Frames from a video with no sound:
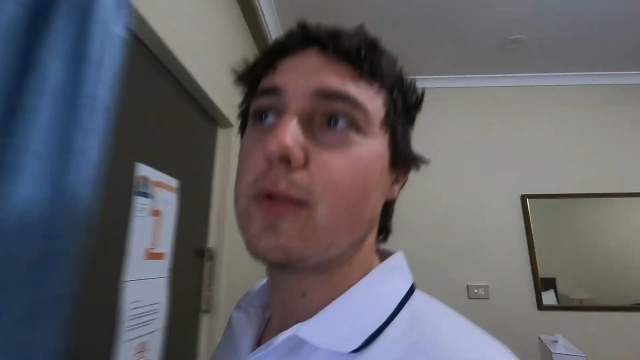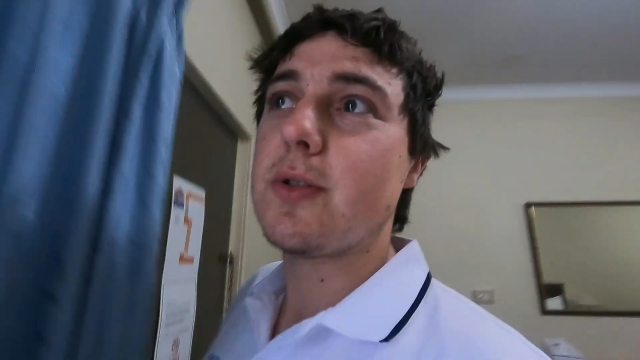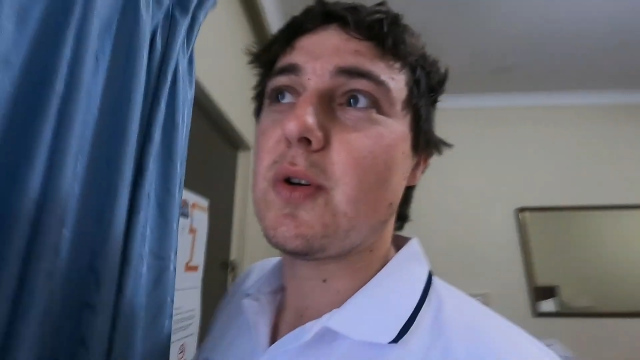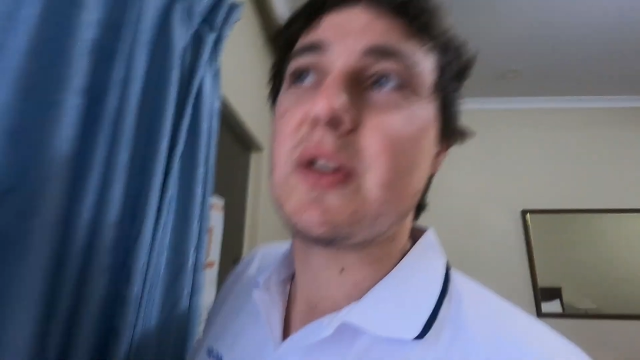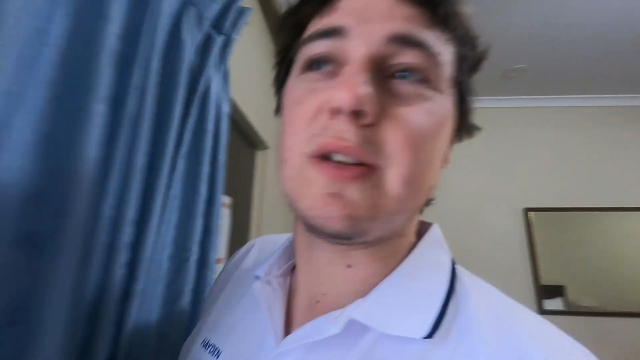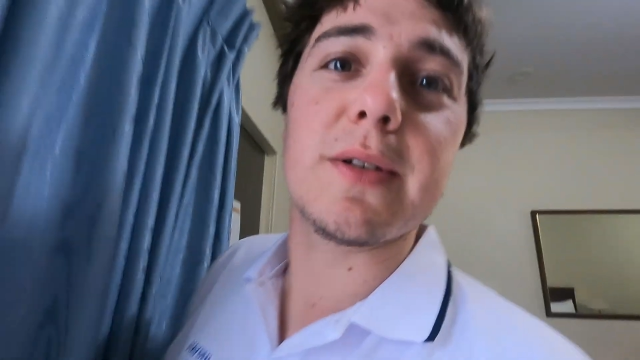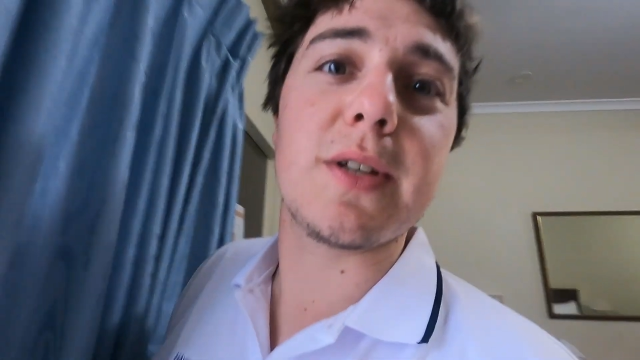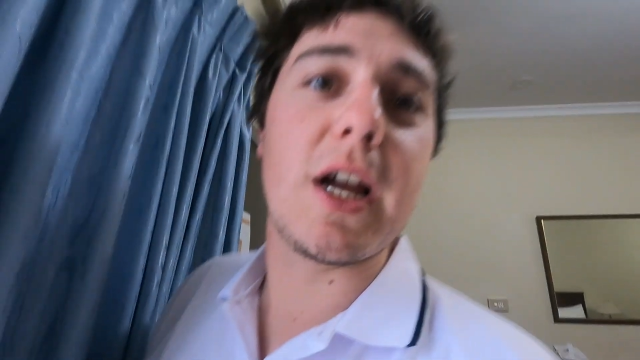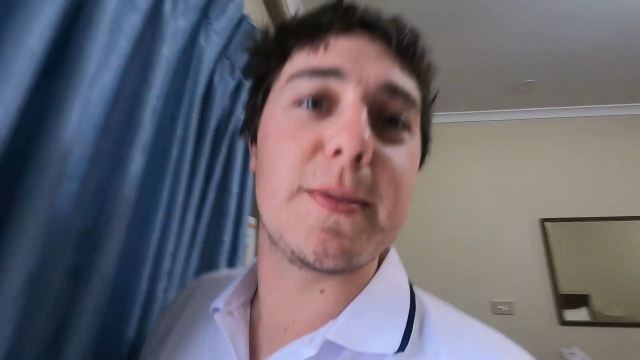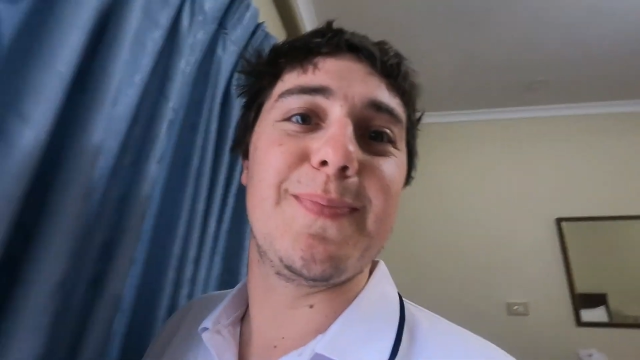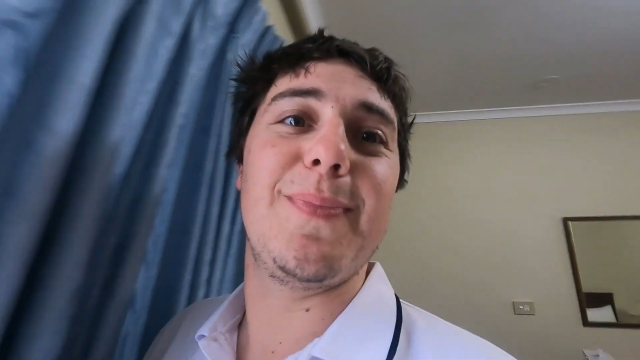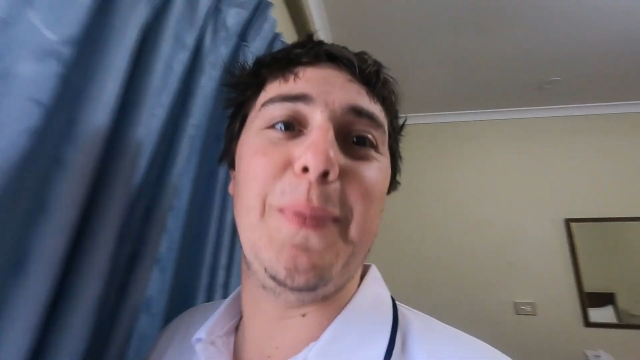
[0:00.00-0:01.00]
sort of little
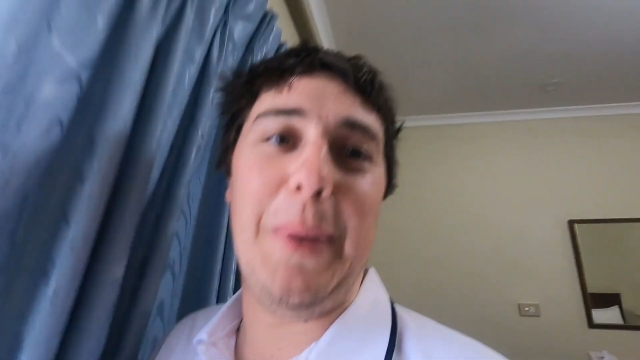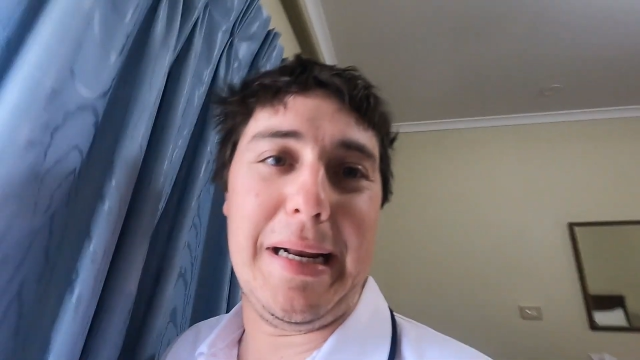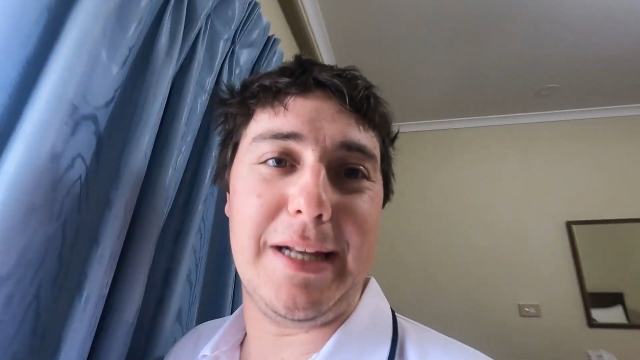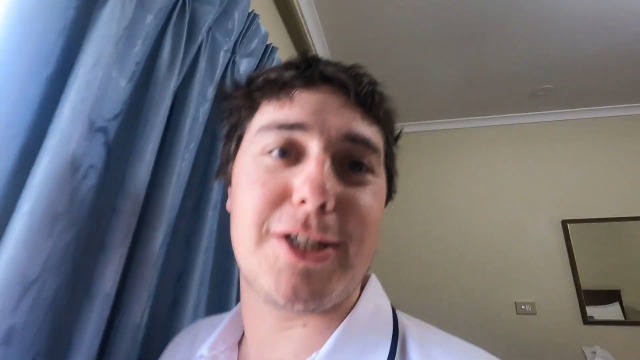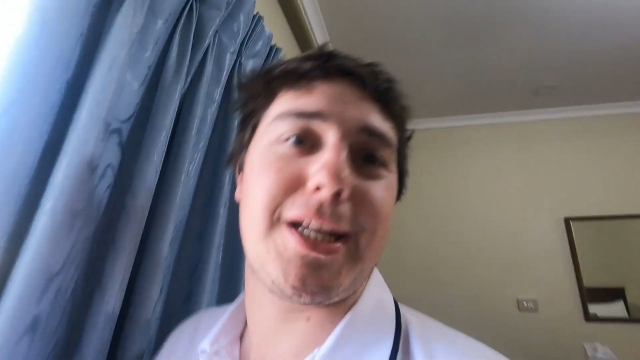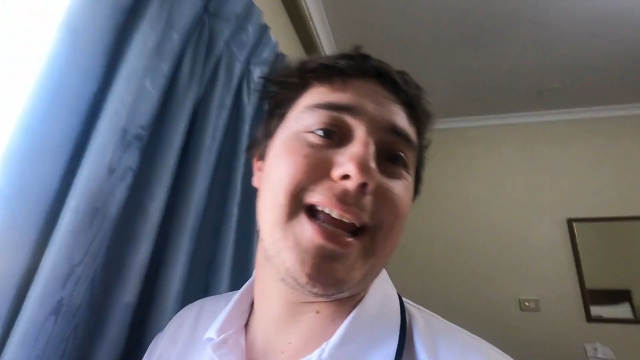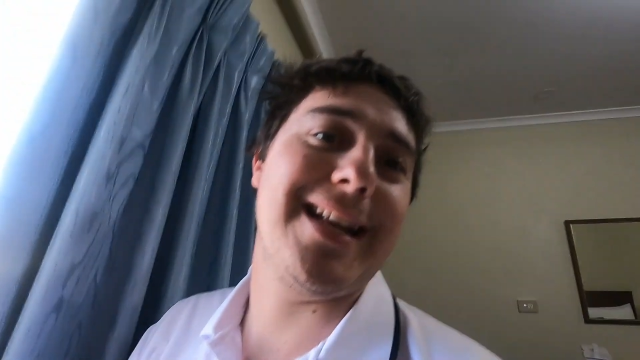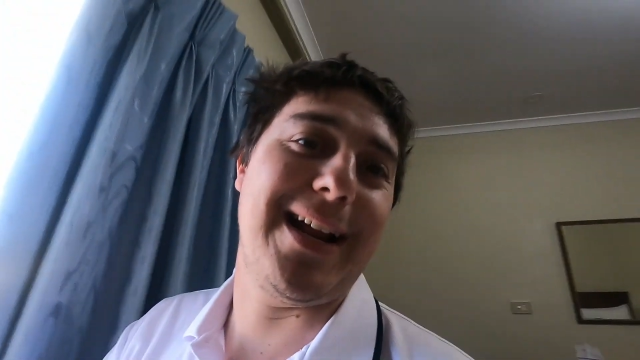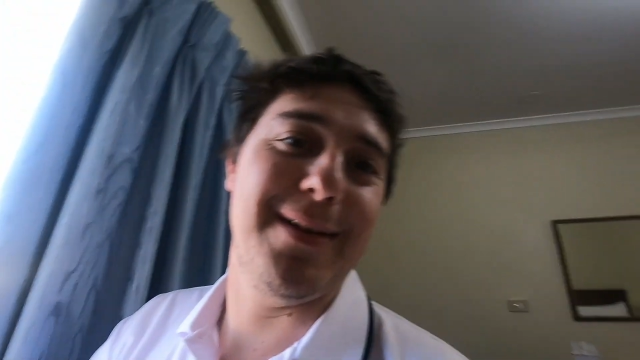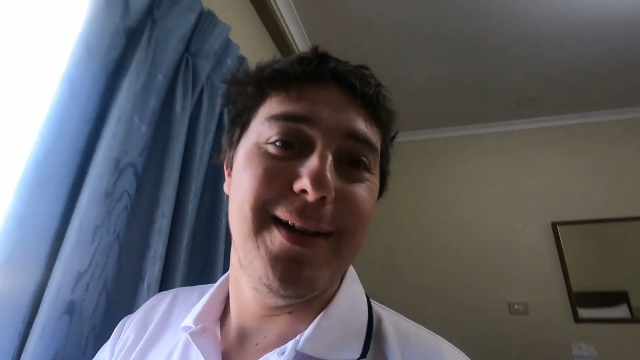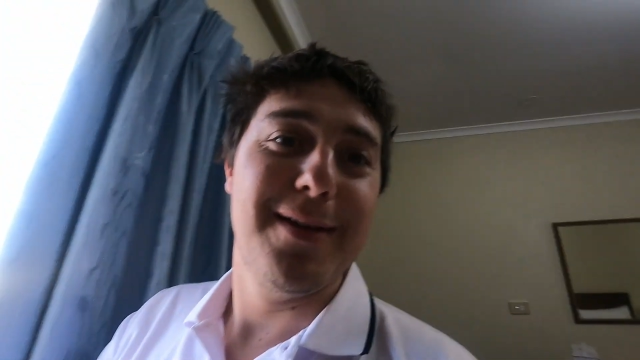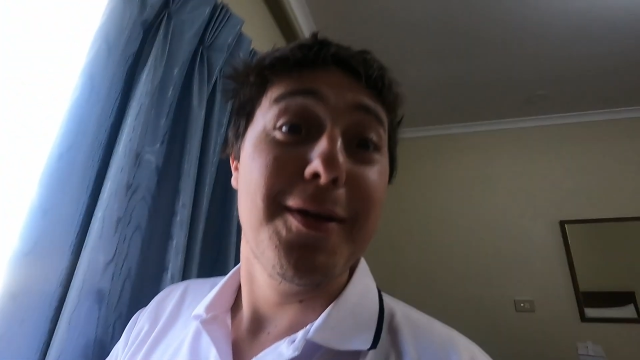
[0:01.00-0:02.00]
size, but mainly just hanging out.